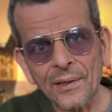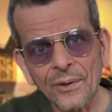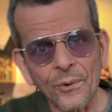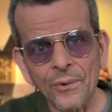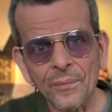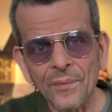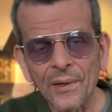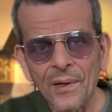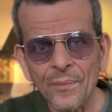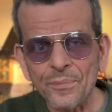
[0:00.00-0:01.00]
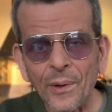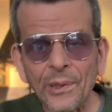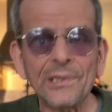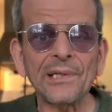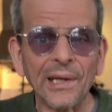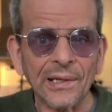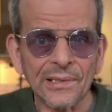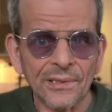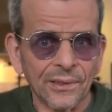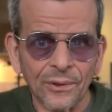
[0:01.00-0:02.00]
call them body
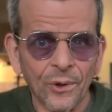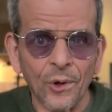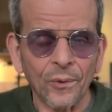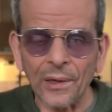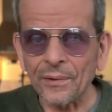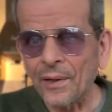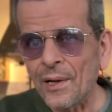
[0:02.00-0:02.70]
stains and